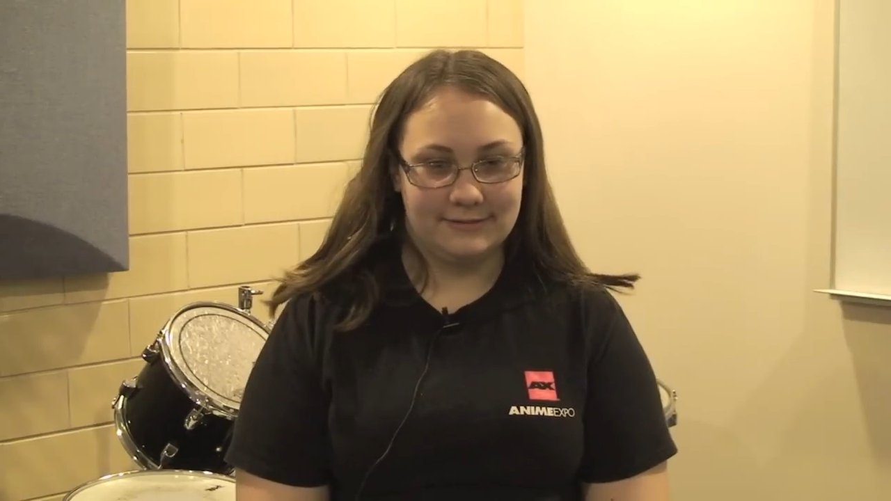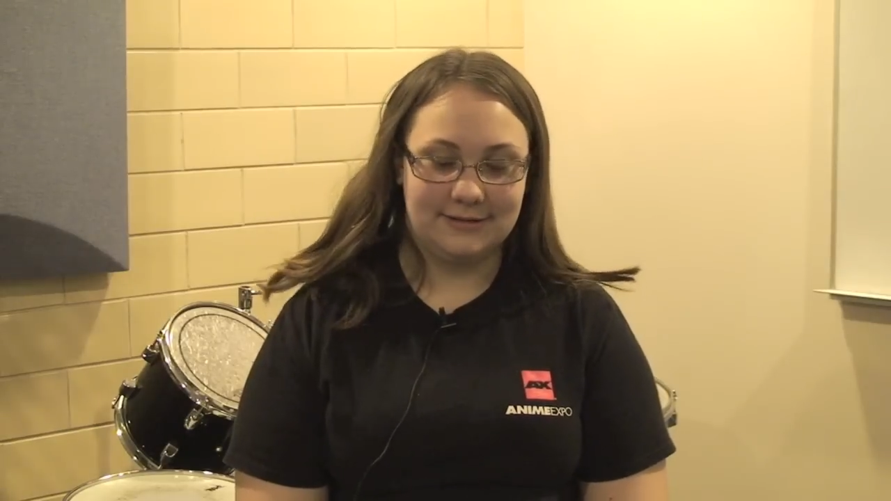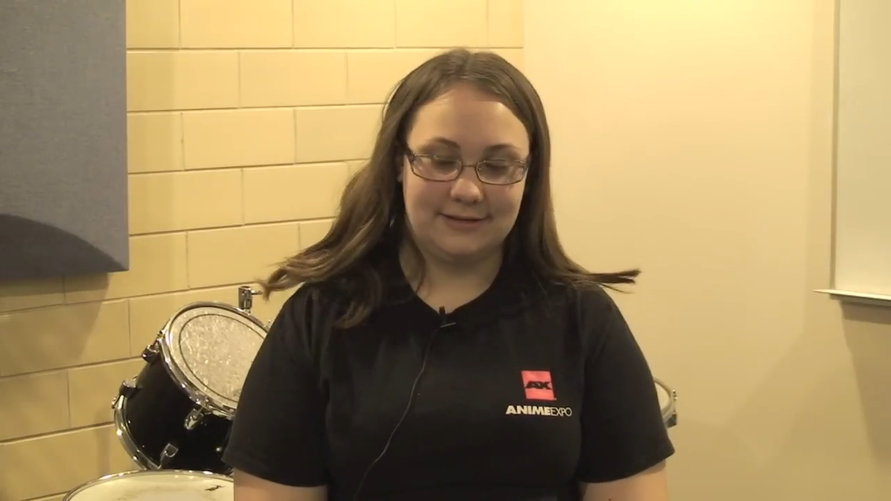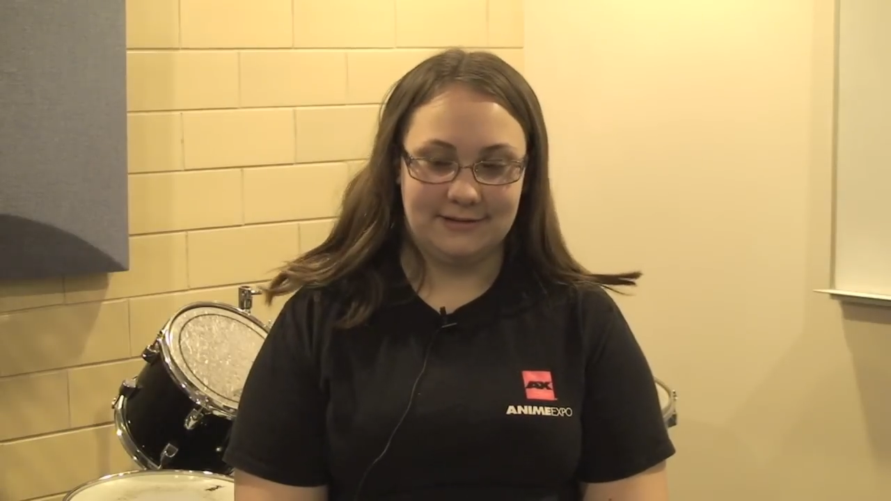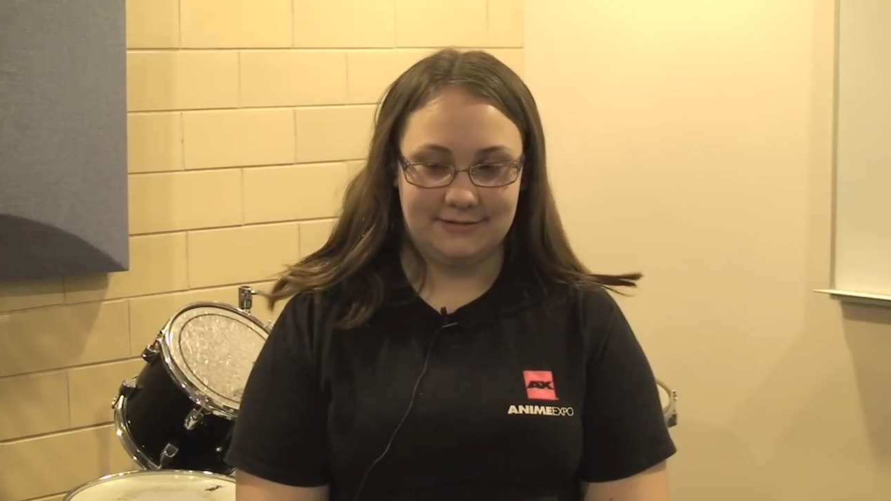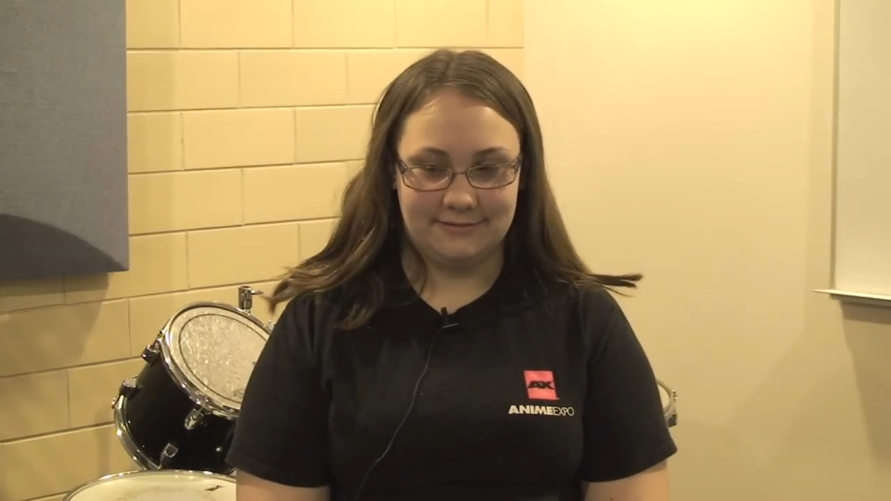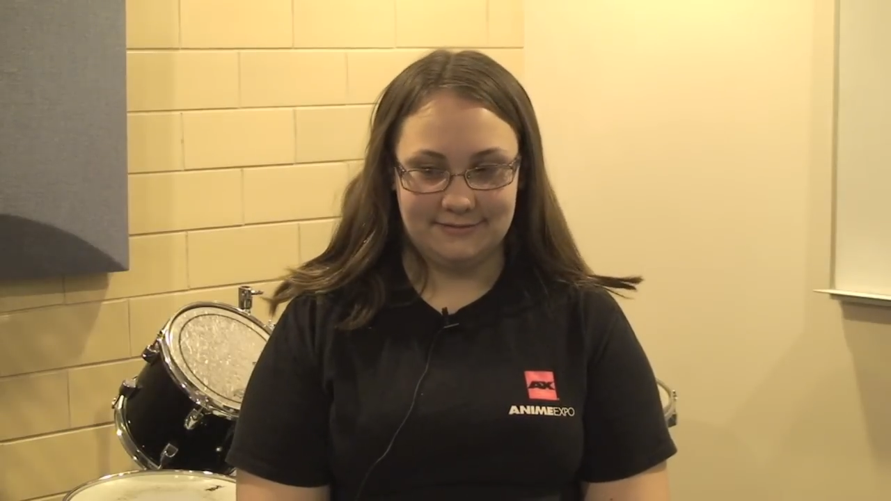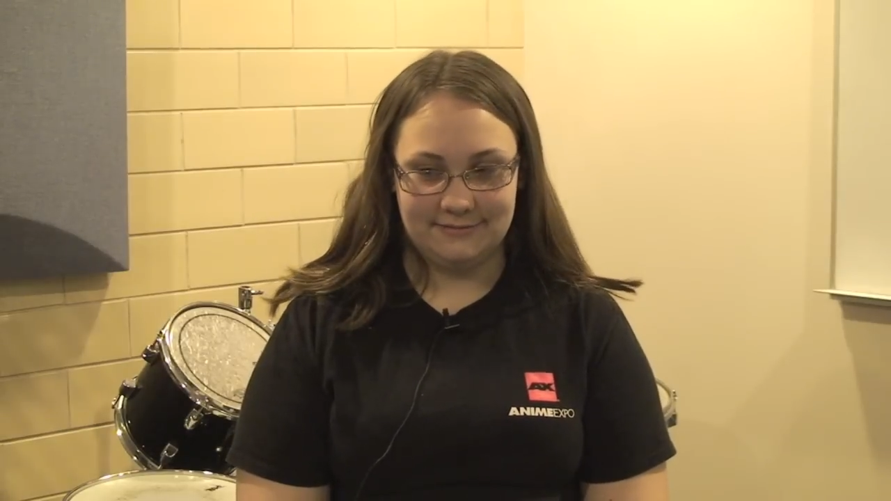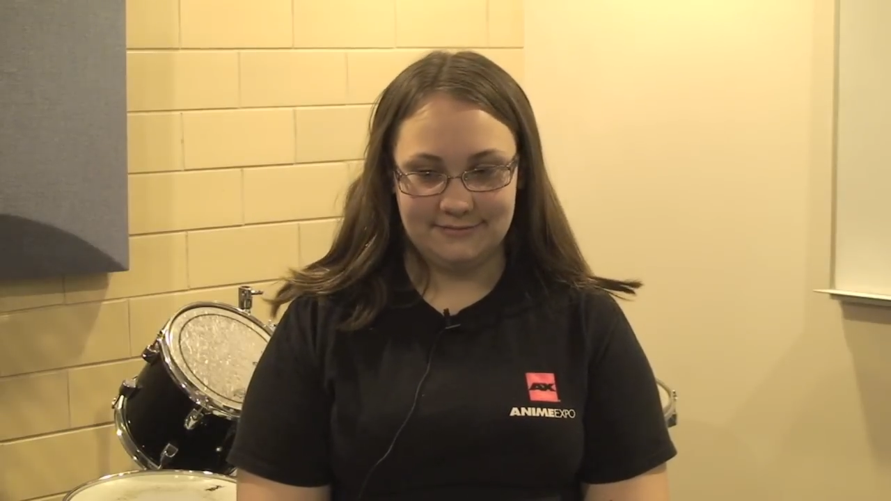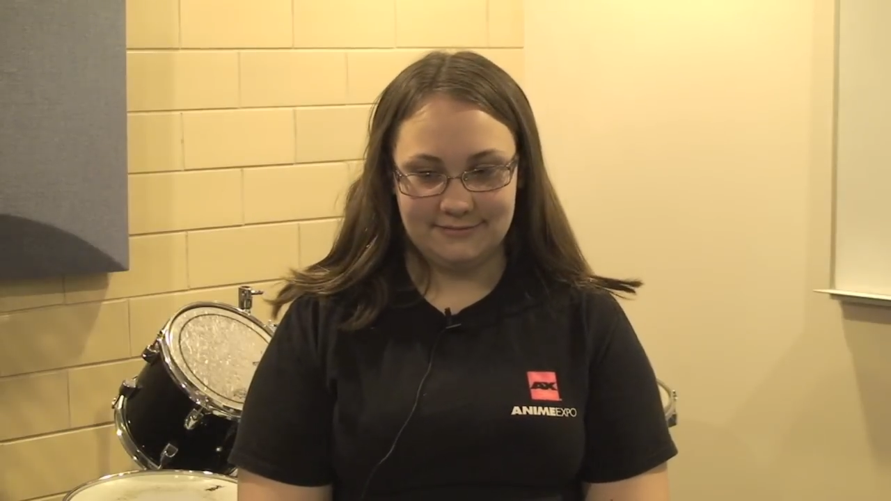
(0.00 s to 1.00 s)
so
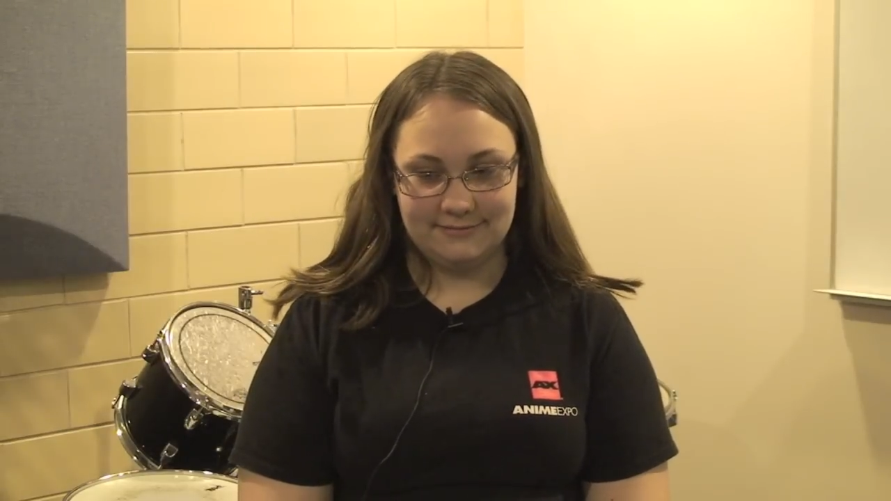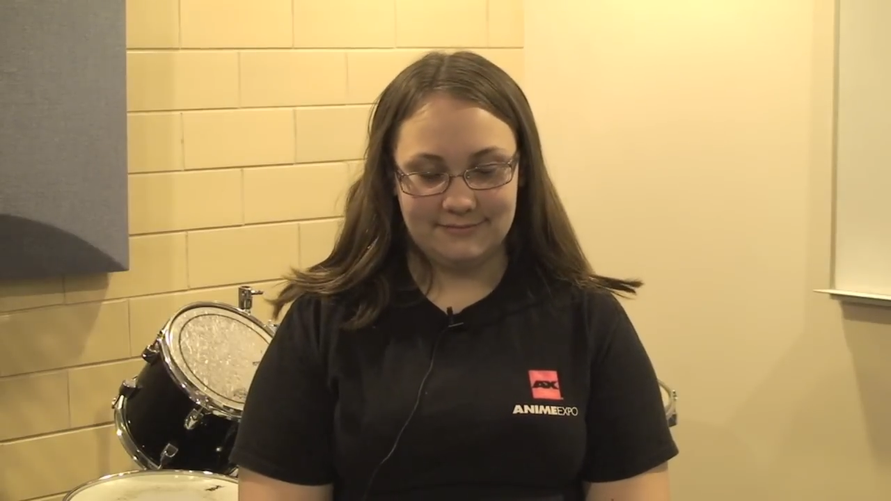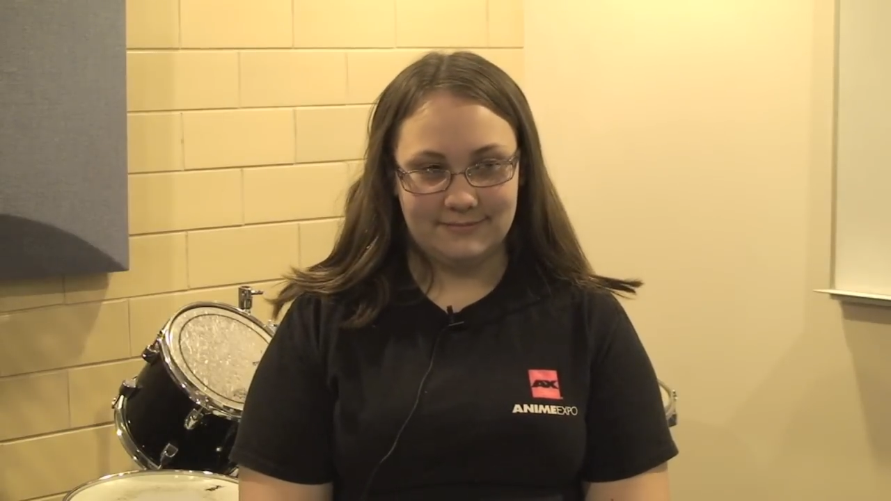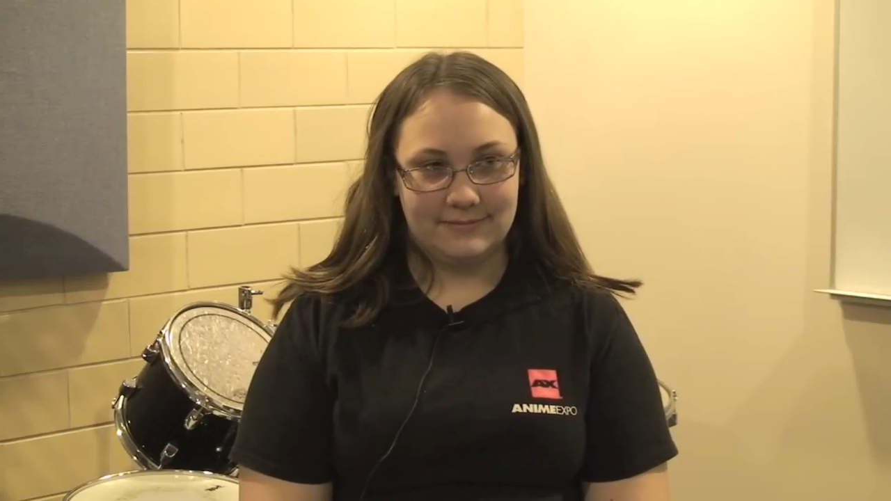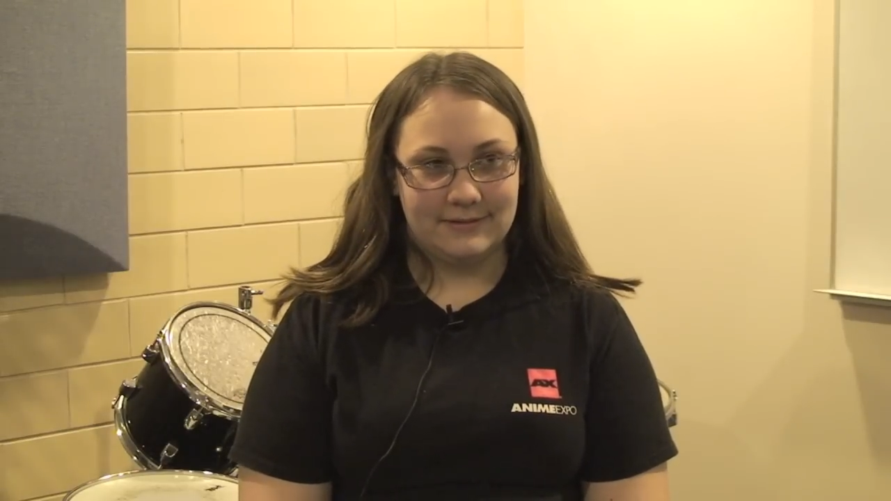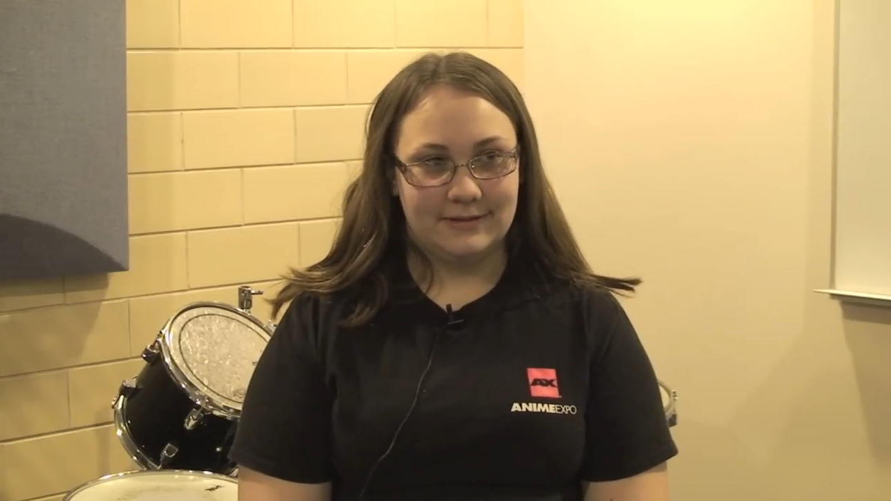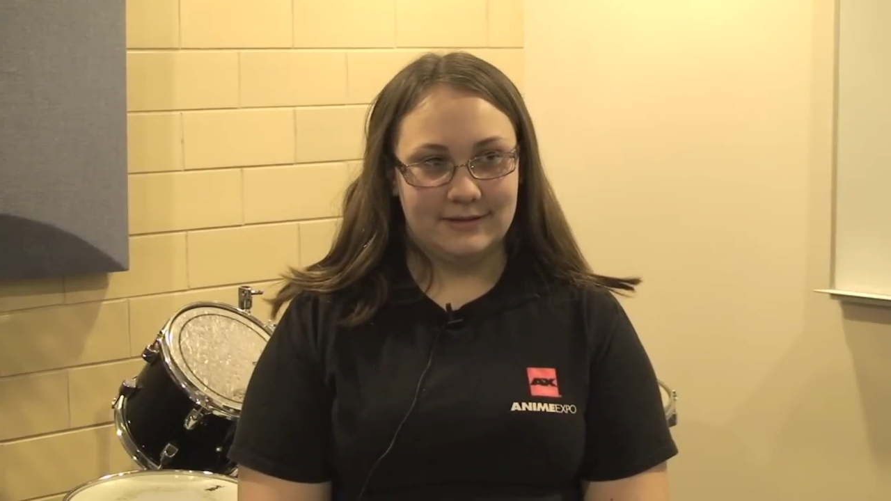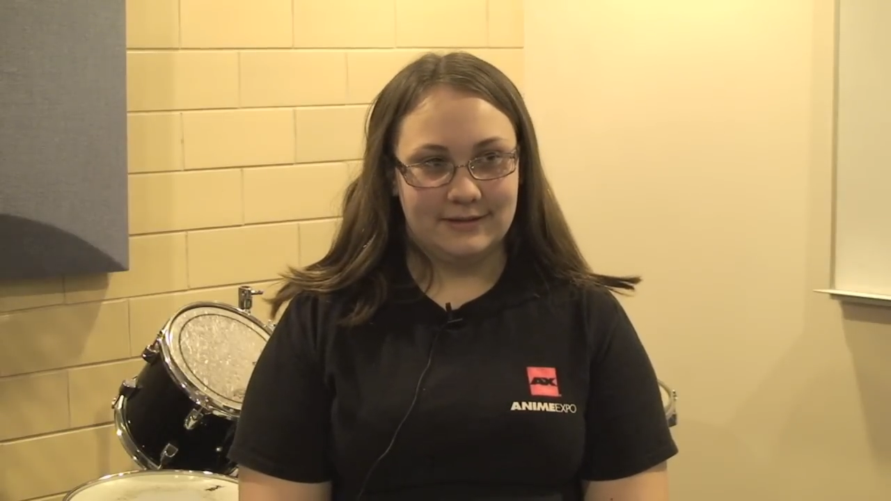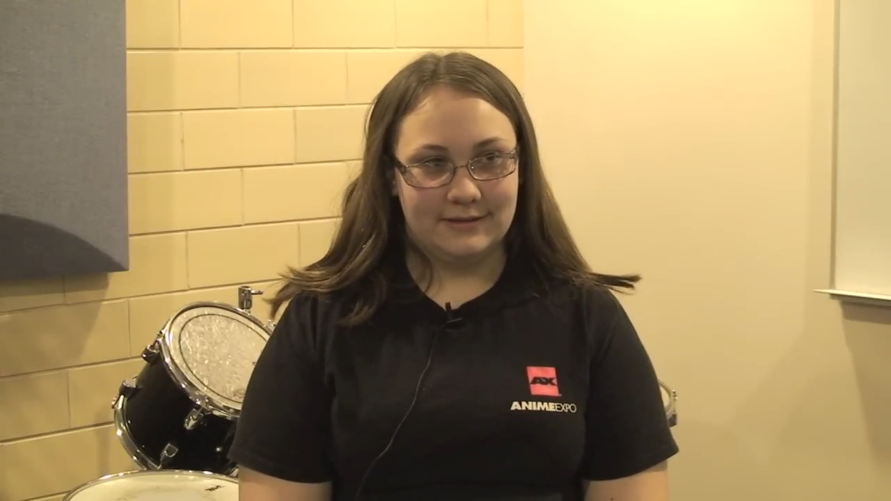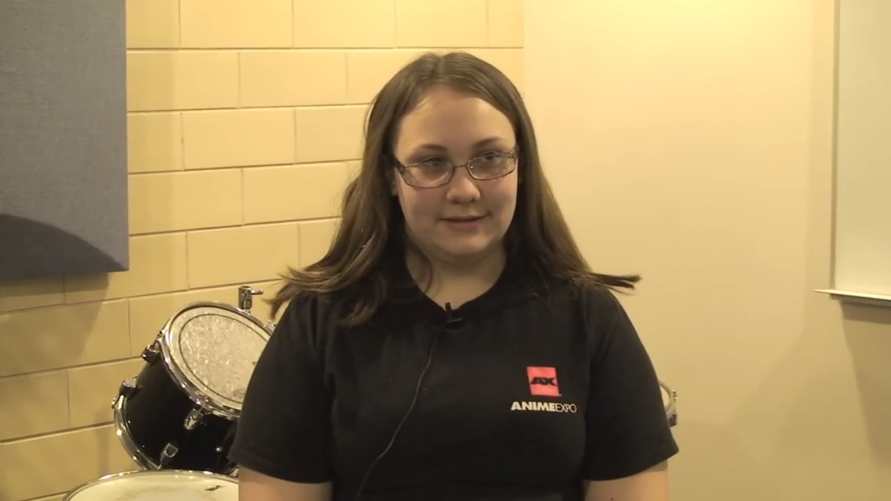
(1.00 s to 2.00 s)

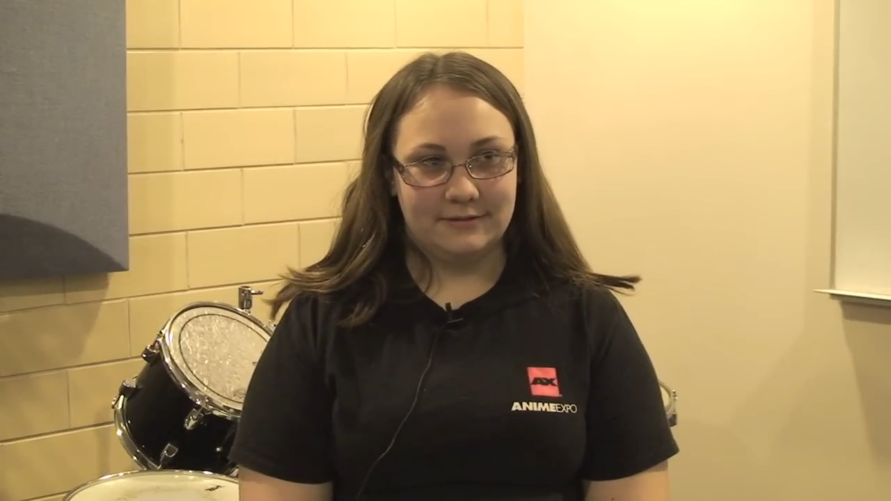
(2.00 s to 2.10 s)
it